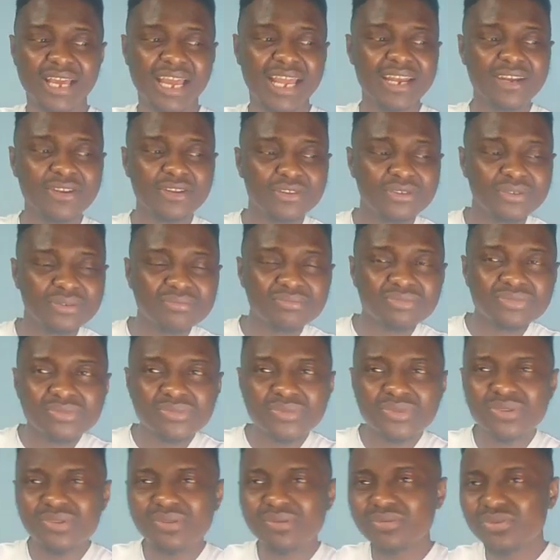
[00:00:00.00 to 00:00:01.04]
And
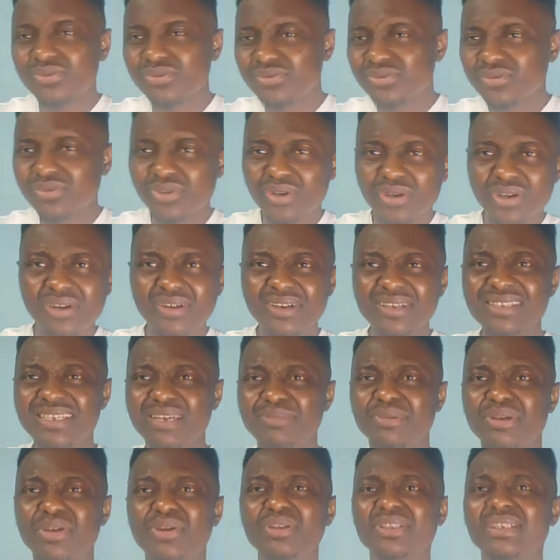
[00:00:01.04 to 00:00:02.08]
Gyökeres
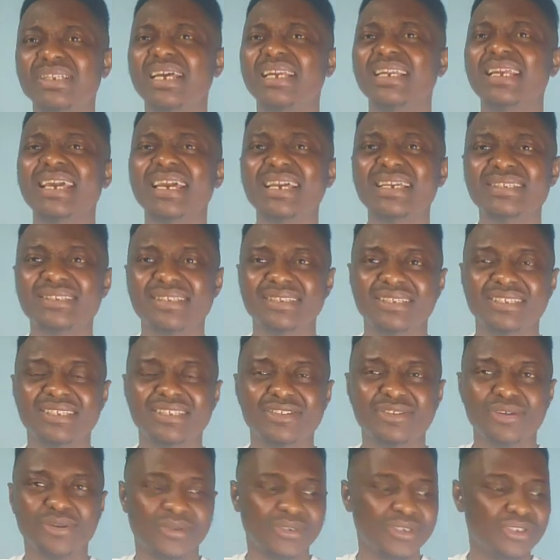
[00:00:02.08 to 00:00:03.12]
can be gotten at 80.
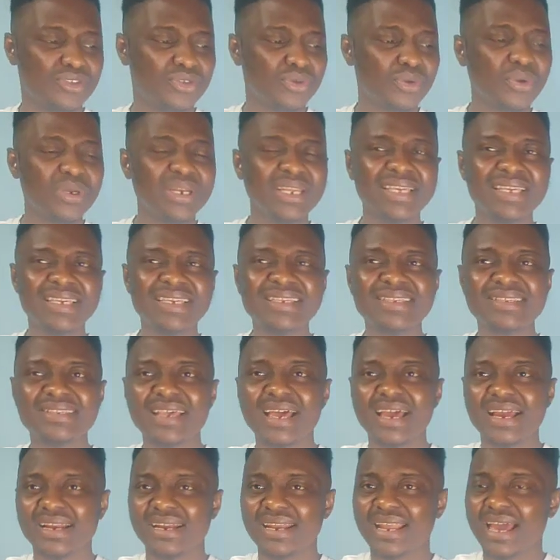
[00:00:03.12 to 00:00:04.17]
You know, it's only
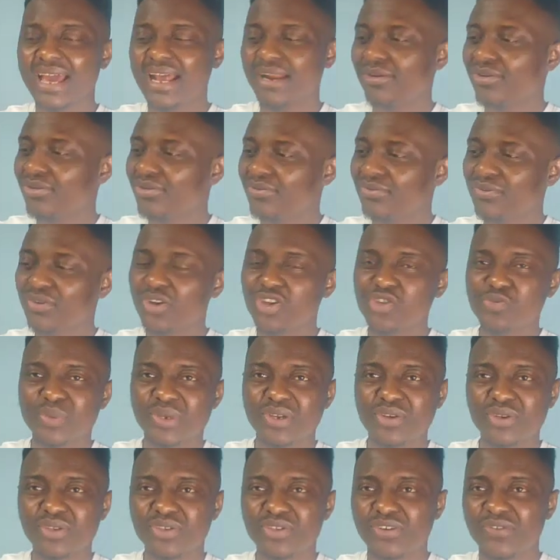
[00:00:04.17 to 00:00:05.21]
Isak that, of course,
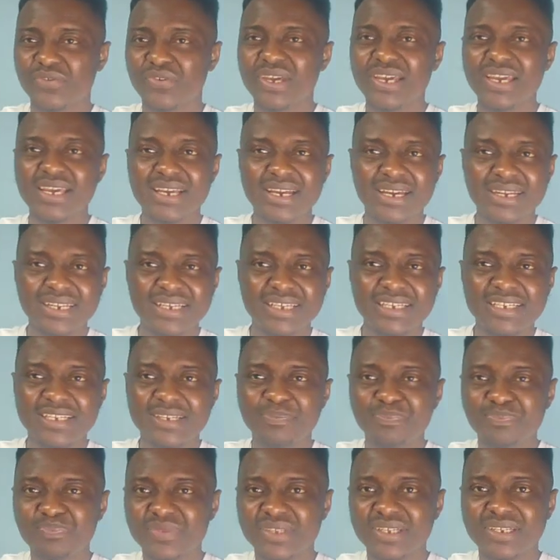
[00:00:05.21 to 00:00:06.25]
because of
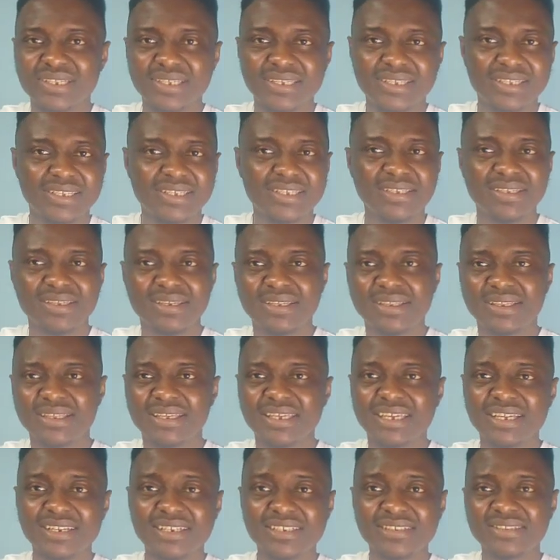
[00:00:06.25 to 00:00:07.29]
the
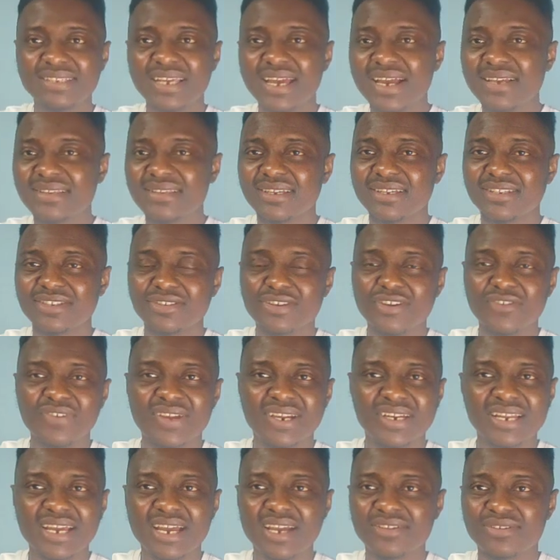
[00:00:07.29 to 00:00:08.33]
English tax and stuff
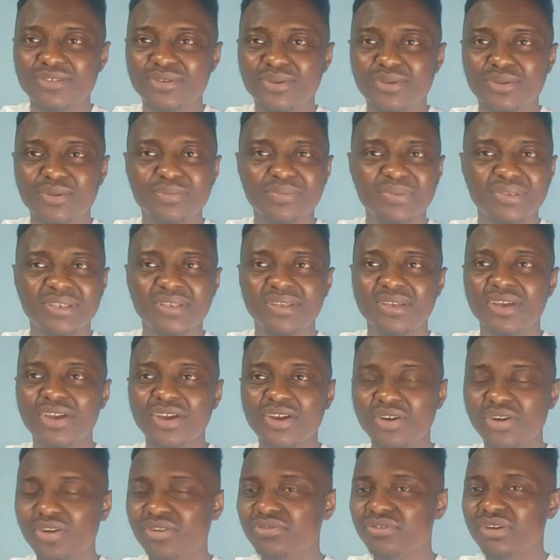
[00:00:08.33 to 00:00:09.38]
like that, is going to be
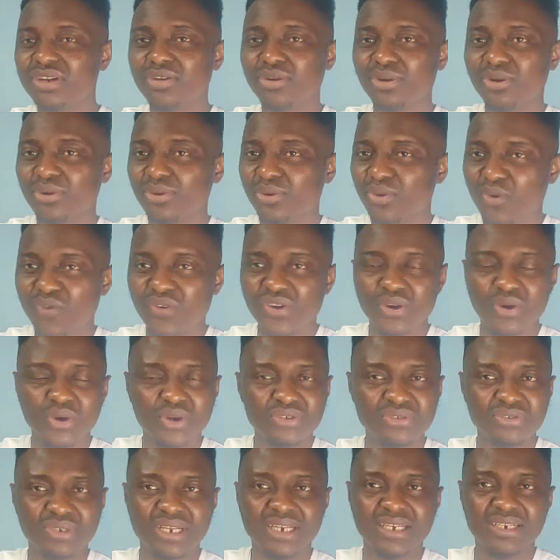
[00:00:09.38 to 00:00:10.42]
100 or over
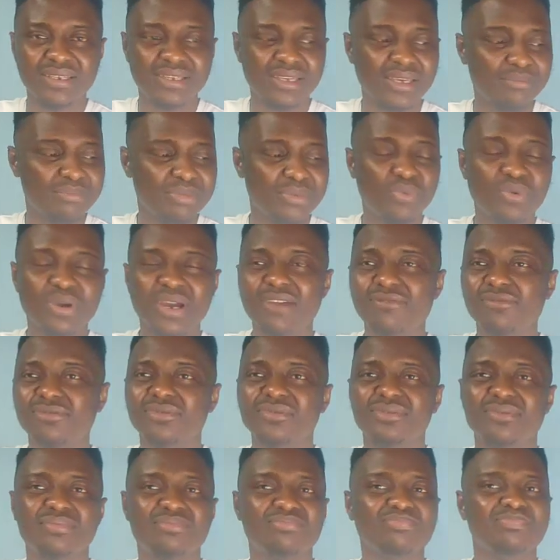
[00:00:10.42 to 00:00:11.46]
100. People are
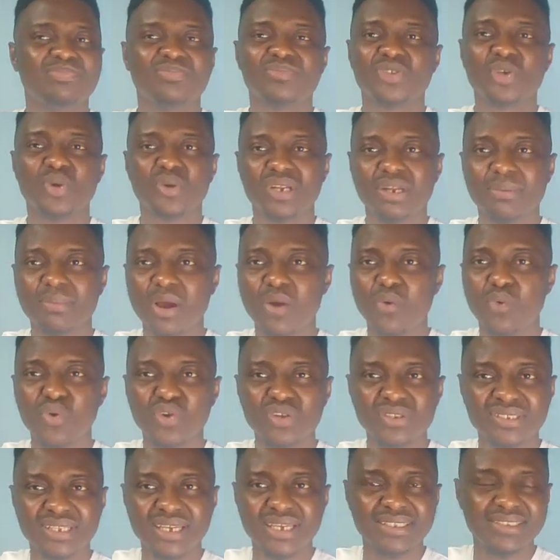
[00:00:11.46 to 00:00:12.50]
even talking about
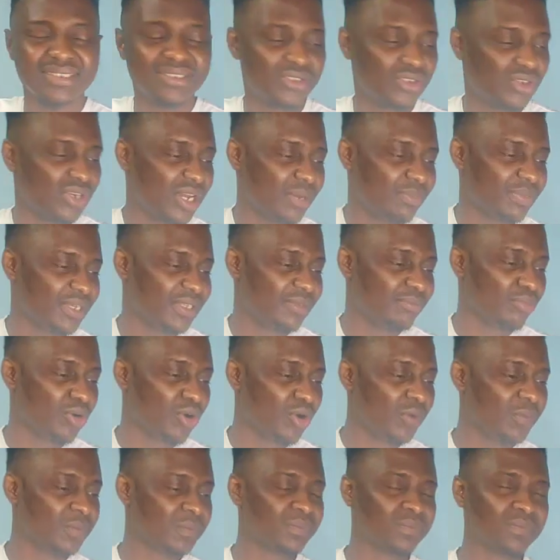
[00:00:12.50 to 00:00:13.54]
130. You know what I mean?
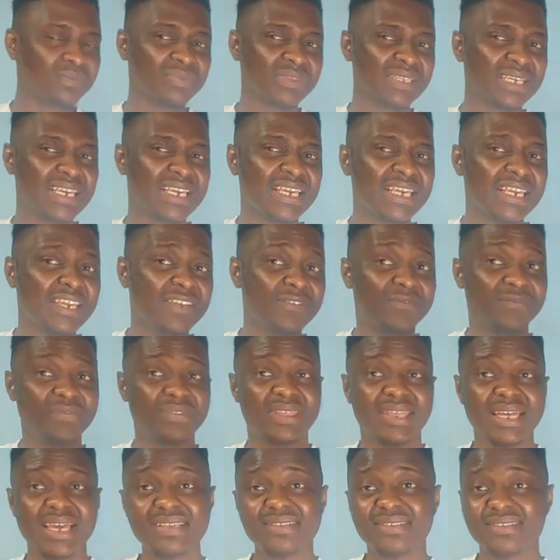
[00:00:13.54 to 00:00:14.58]
But if
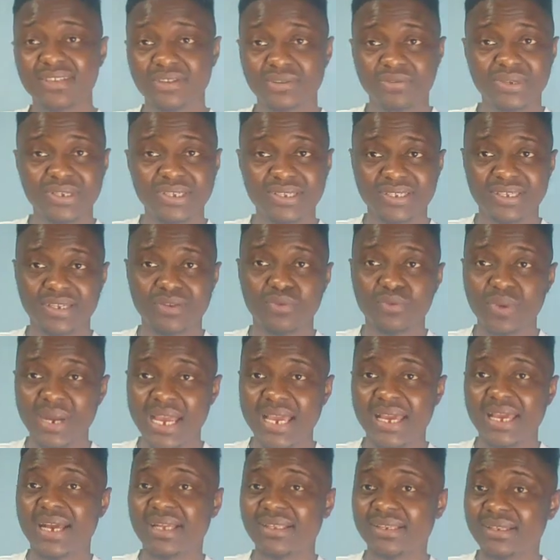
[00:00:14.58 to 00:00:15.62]
that's the reason
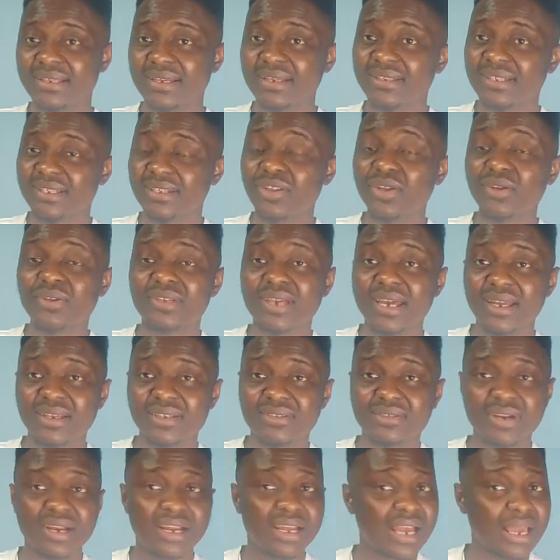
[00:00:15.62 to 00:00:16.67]
why Arteta did not sign
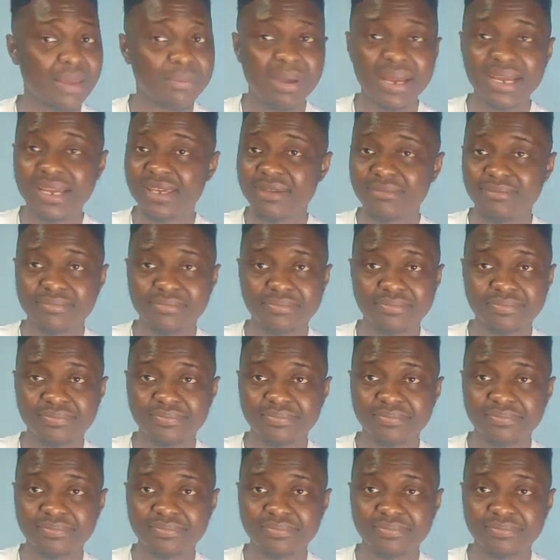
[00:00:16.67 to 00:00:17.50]
a striker, I back him.